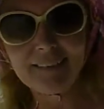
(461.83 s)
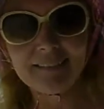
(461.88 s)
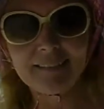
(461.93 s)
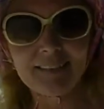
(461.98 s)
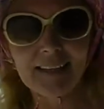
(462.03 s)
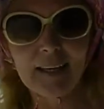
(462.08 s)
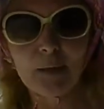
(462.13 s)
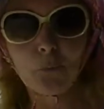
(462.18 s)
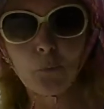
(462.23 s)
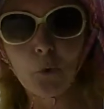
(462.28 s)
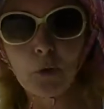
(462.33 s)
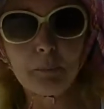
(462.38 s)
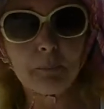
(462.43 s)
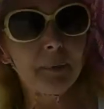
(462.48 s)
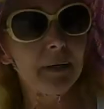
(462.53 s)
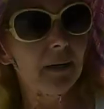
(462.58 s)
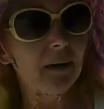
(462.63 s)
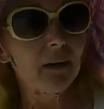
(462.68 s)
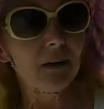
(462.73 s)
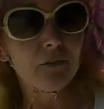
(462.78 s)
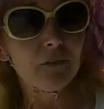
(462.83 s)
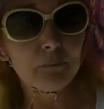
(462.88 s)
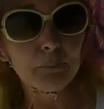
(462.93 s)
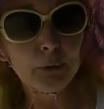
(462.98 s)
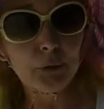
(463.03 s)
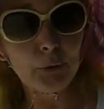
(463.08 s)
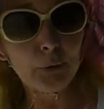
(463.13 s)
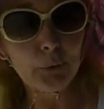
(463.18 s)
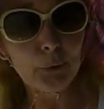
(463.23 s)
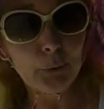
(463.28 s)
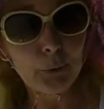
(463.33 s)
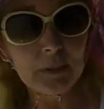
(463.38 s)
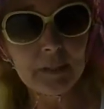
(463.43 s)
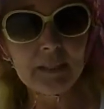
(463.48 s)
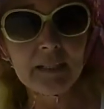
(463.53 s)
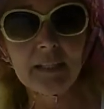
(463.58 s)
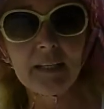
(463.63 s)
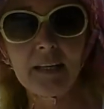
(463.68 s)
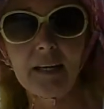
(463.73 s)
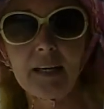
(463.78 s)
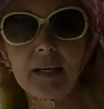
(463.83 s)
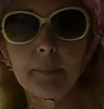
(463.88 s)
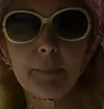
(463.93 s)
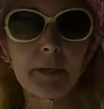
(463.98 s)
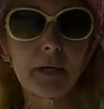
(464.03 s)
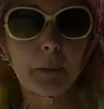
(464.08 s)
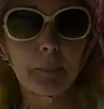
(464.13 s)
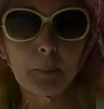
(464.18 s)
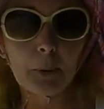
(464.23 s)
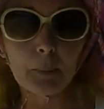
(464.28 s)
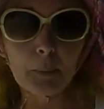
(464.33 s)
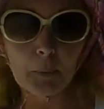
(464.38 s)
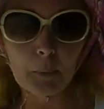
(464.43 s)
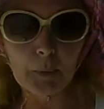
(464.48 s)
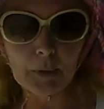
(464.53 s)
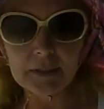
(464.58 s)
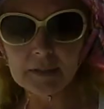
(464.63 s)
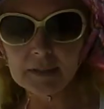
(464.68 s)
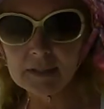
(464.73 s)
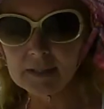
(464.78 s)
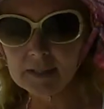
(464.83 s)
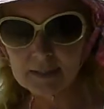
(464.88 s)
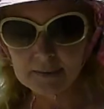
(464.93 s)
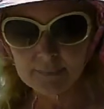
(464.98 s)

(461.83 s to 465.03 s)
They had one pair of blue and a pair of purple ones,